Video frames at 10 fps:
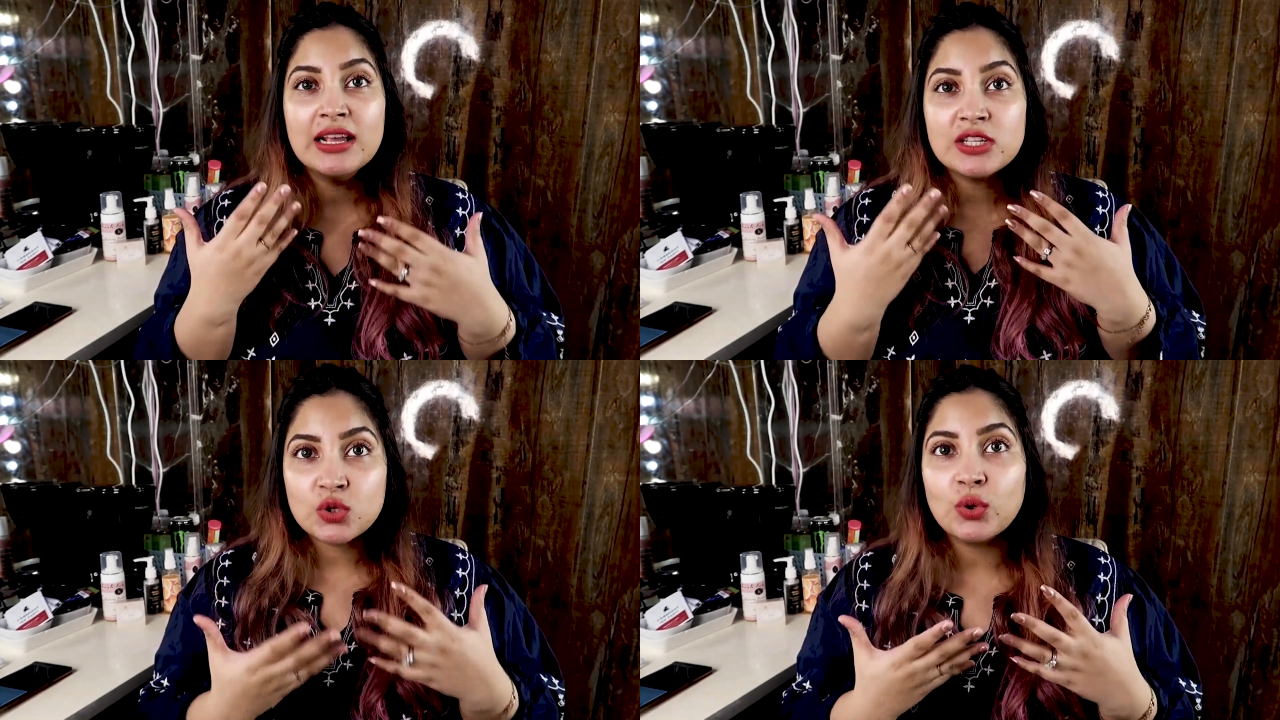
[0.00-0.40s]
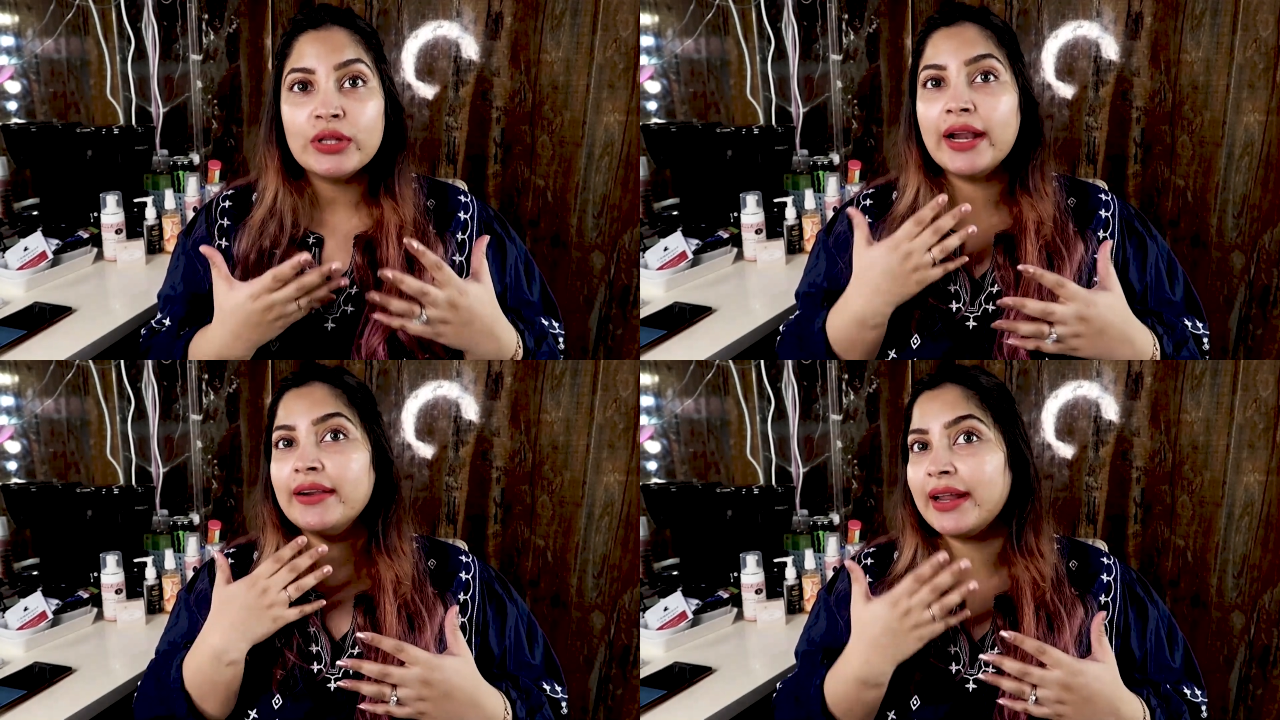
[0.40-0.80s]
so
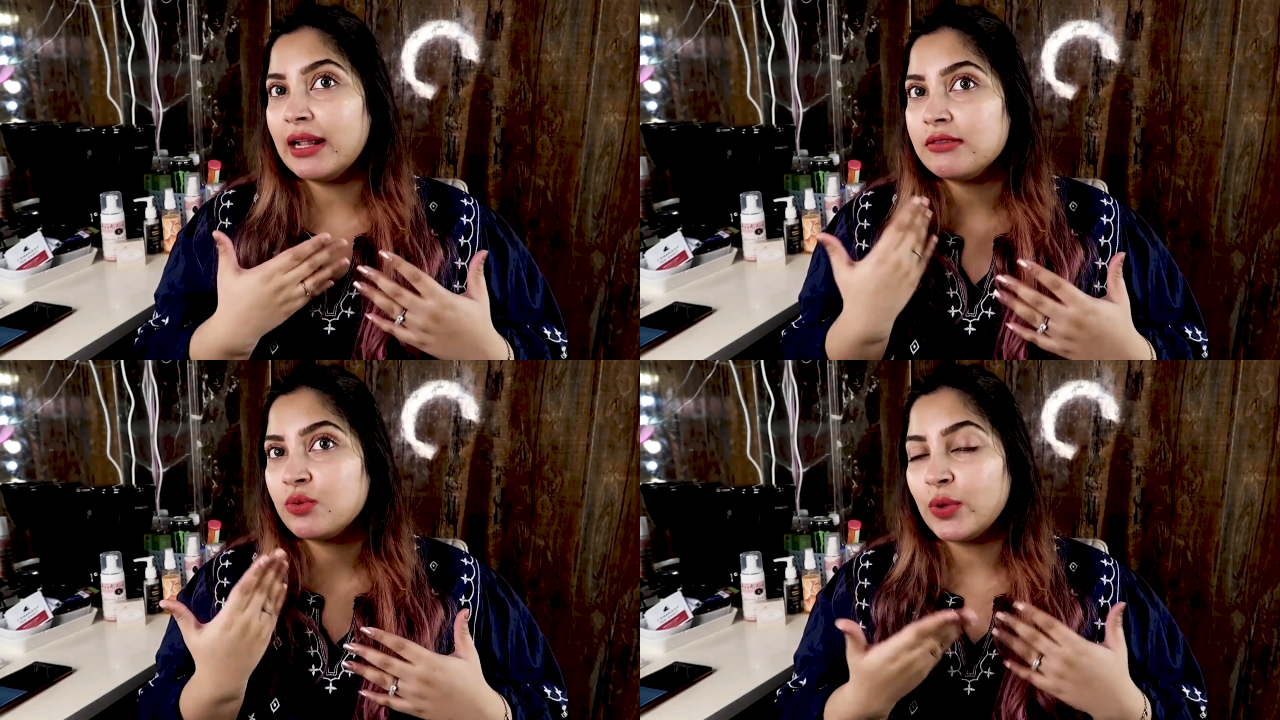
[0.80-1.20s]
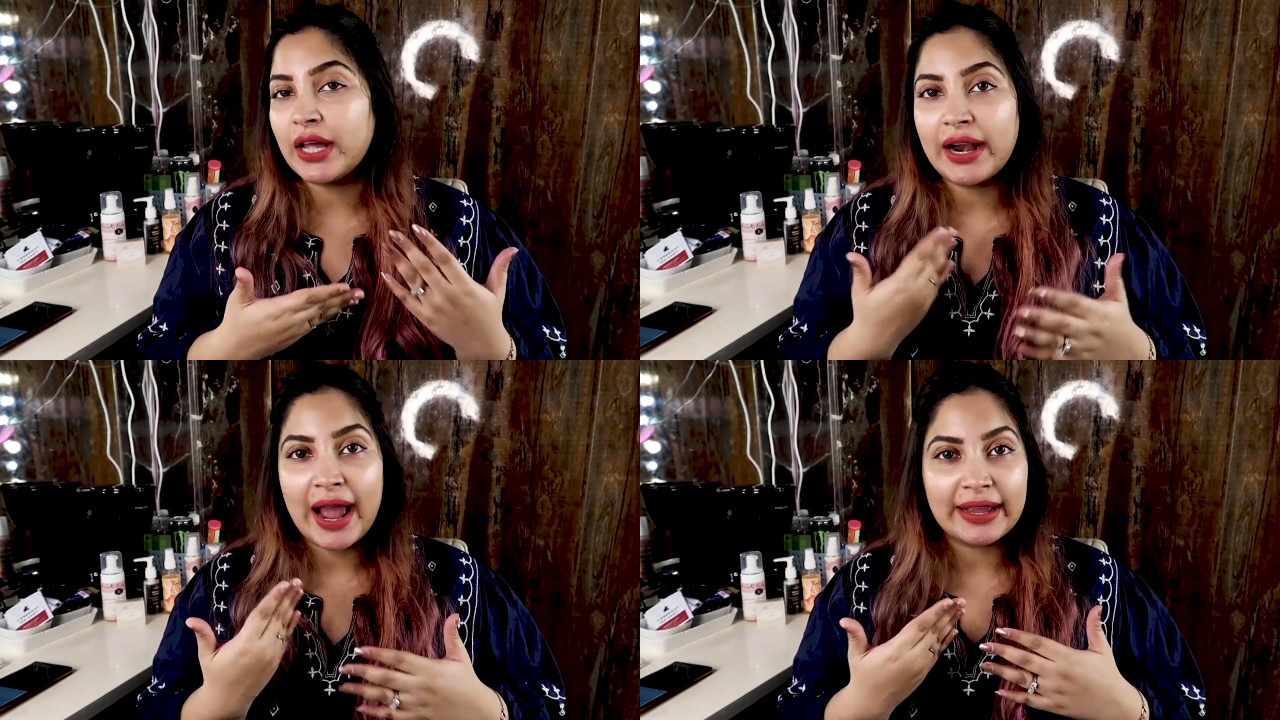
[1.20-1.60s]
that it helps with
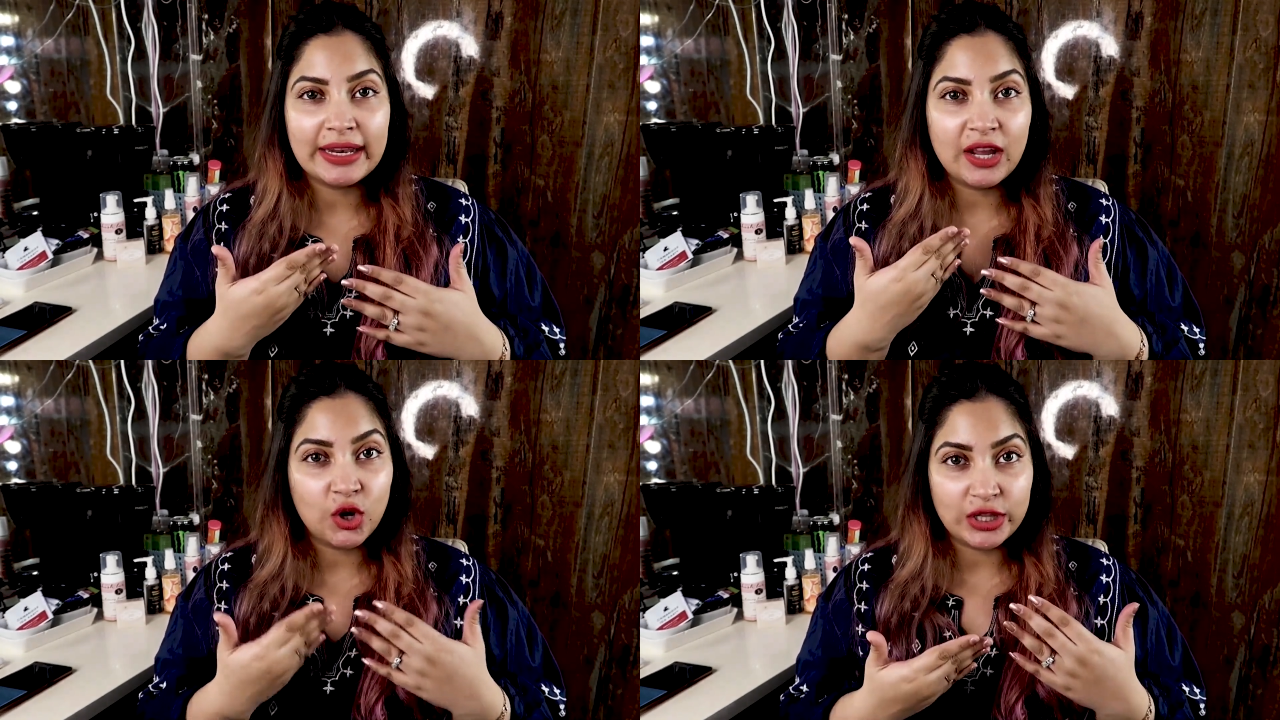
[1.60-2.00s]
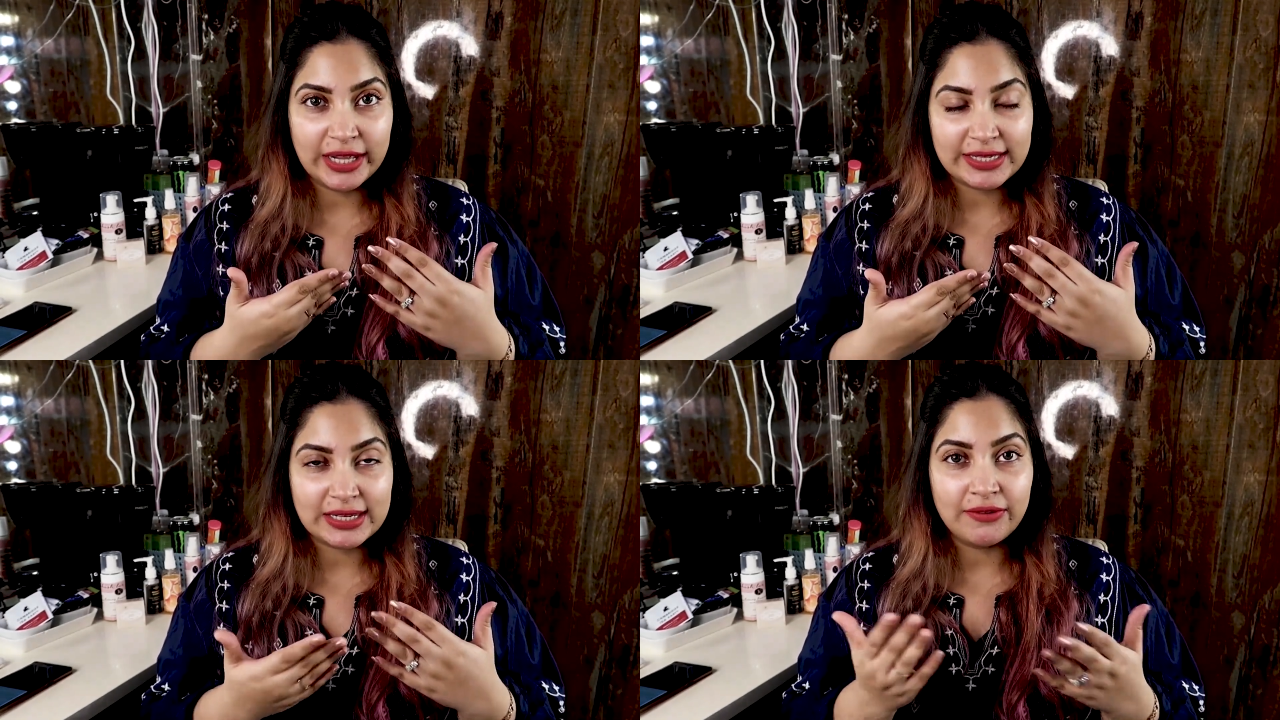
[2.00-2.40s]
our acne and all
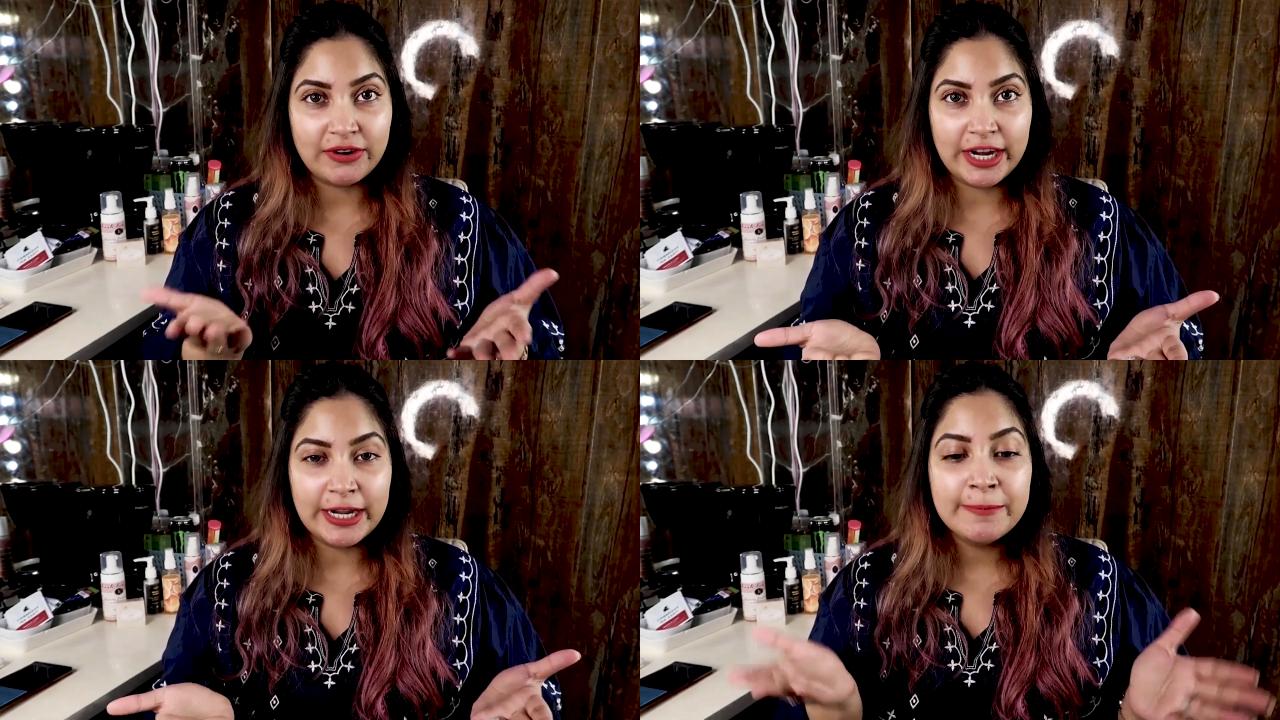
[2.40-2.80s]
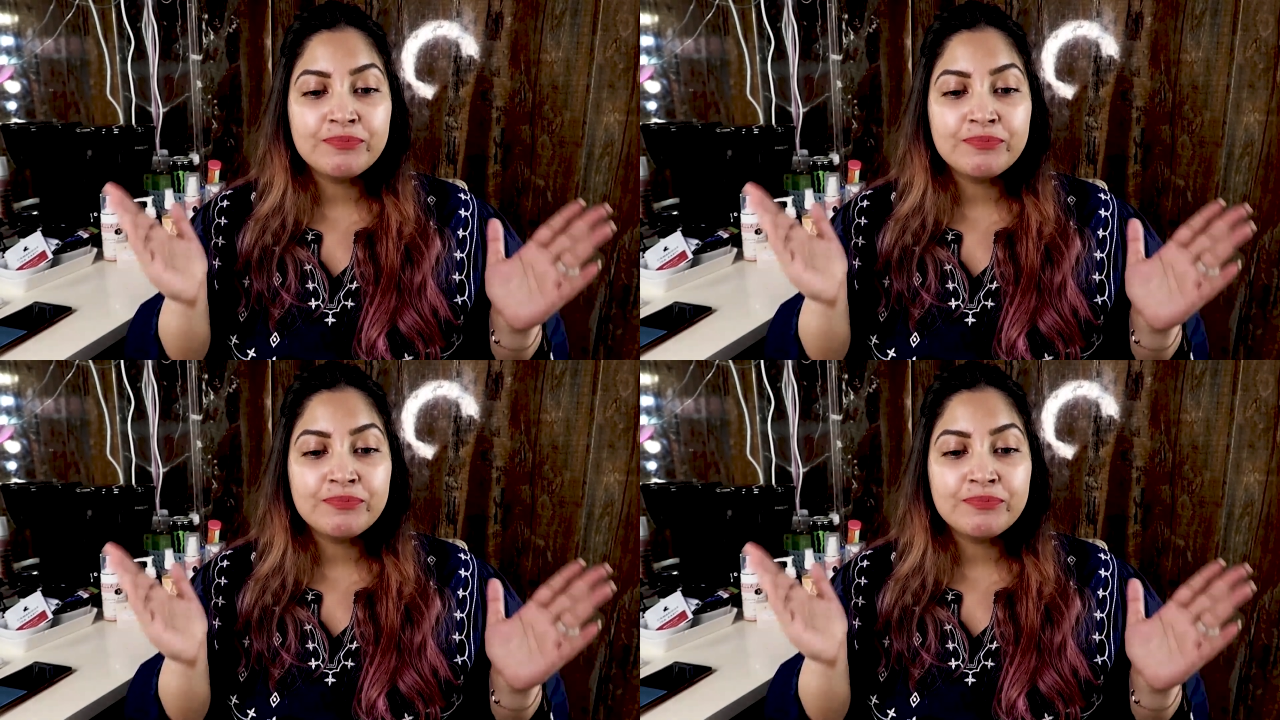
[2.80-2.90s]
that stuff, right?